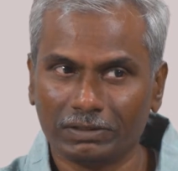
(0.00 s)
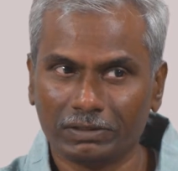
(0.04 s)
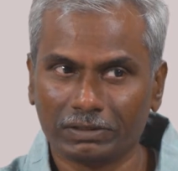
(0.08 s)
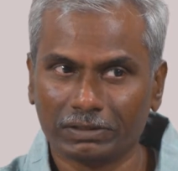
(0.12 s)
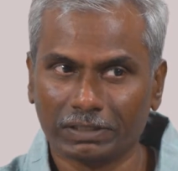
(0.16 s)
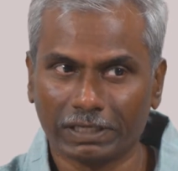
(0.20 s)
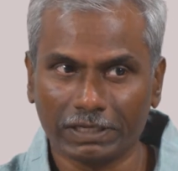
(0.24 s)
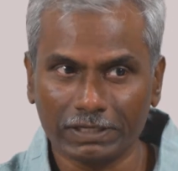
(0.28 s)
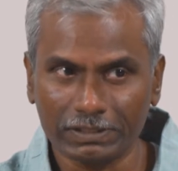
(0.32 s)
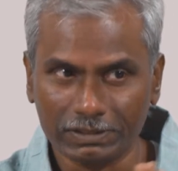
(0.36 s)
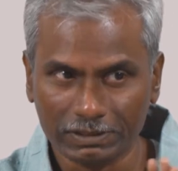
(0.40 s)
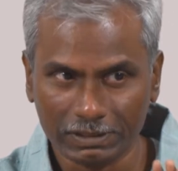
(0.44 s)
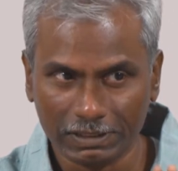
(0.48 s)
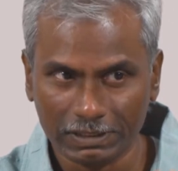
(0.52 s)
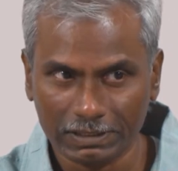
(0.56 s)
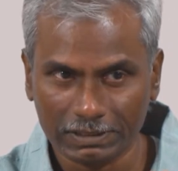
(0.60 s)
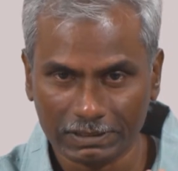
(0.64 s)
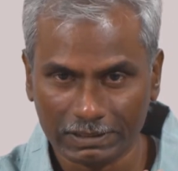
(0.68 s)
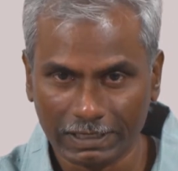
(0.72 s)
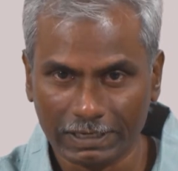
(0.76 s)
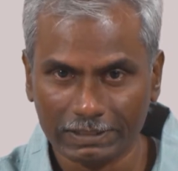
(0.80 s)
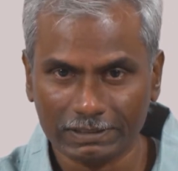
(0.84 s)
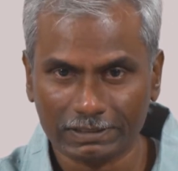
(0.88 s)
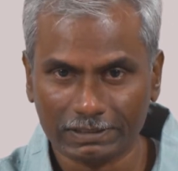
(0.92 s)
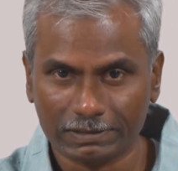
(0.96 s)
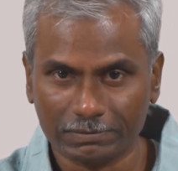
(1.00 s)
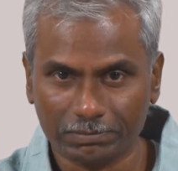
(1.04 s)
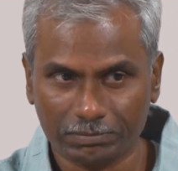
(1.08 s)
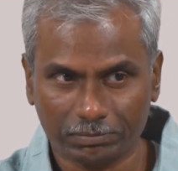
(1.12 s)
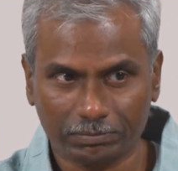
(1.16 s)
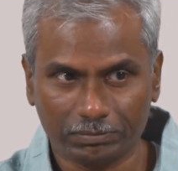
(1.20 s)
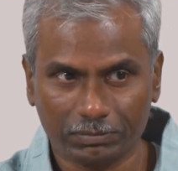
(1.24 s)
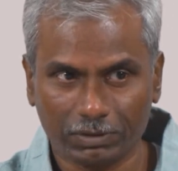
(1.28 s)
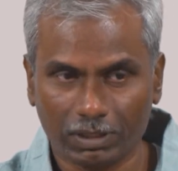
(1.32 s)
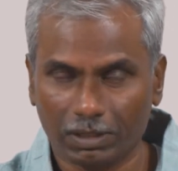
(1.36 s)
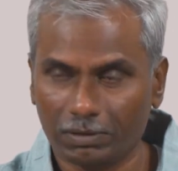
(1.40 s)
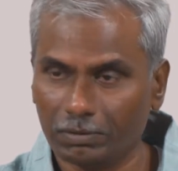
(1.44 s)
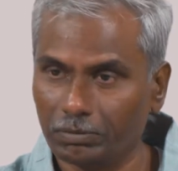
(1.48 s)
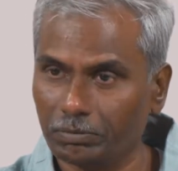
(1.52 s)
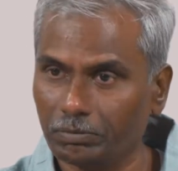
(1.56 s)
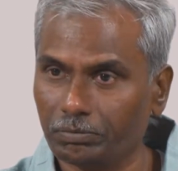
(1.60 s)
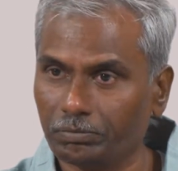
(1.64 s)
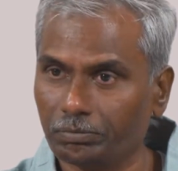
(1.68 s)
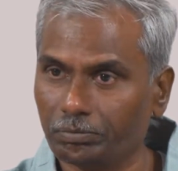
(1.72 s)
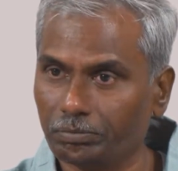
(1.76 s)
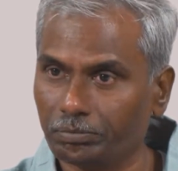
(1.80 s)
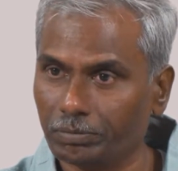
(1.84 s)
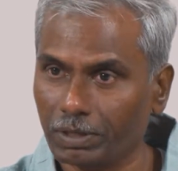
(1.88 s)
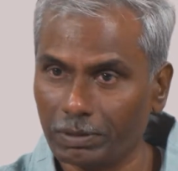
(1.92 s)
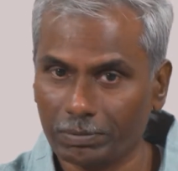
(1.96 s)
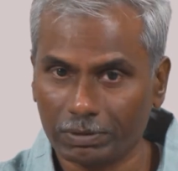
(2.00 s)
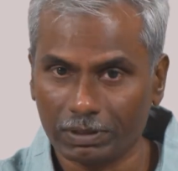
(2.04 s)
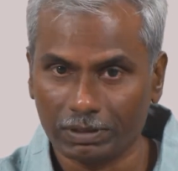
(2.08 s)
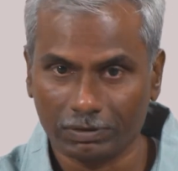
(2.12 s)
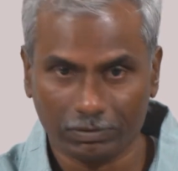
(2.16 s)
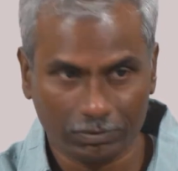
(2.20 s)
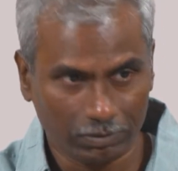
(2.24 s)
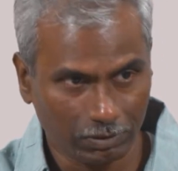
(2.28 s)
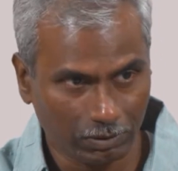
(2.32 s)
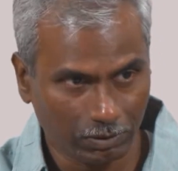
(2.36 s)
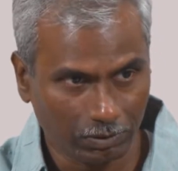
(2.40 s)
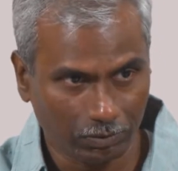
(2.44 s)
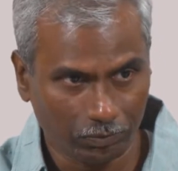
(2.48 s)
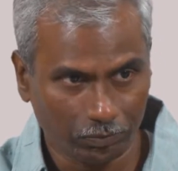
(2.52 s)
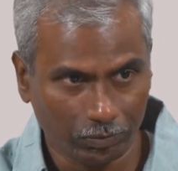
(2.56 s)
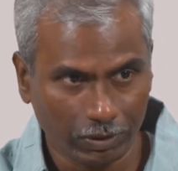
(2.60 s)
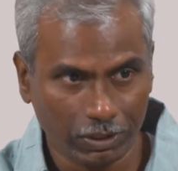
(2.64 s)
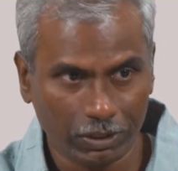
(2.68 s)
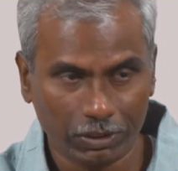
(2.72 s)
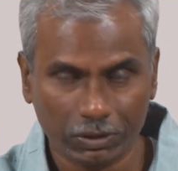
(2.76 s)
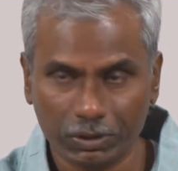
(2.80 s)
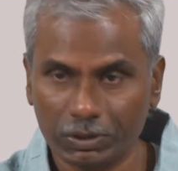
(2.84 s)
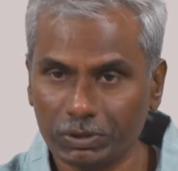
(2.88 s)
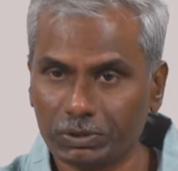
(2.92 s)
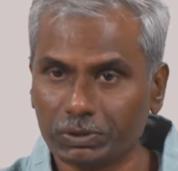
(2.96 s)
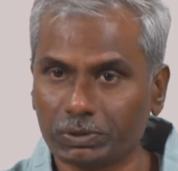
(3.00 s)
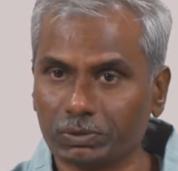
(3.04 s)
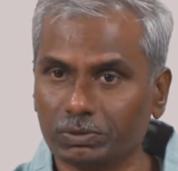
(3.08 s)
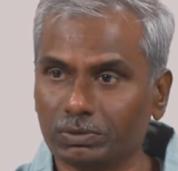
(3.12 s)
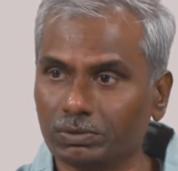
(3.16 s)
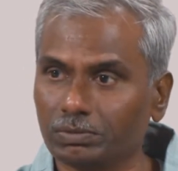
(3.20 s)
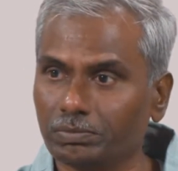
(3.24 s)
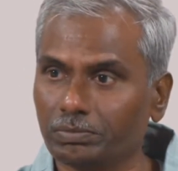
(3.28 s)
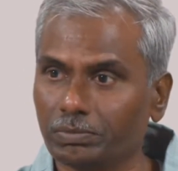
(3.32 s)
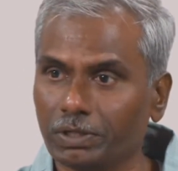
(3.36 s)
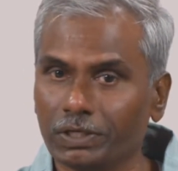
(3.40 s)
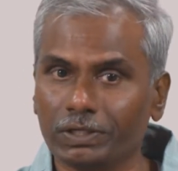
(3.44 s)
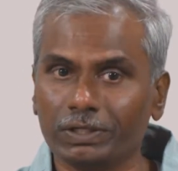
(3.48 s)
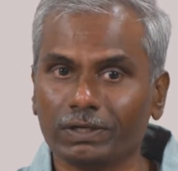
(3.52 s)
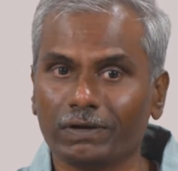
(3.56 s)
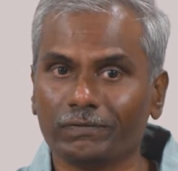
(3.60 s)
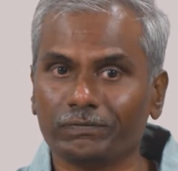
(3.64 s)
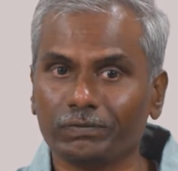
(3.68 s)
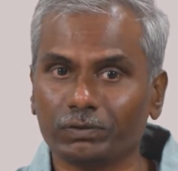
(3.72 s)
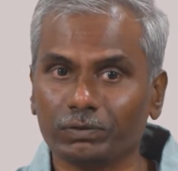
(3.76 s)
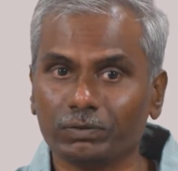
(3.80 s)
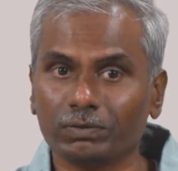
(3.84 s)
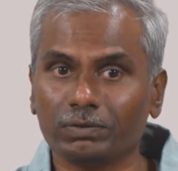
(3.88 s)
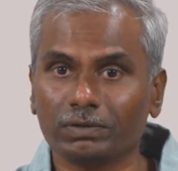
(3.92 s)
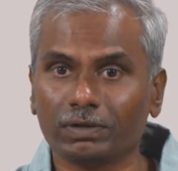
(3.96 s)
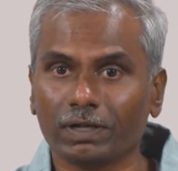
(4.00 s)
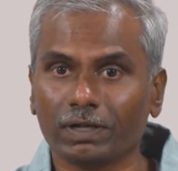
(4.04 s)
Kinesthetic sense may be very new to many of you.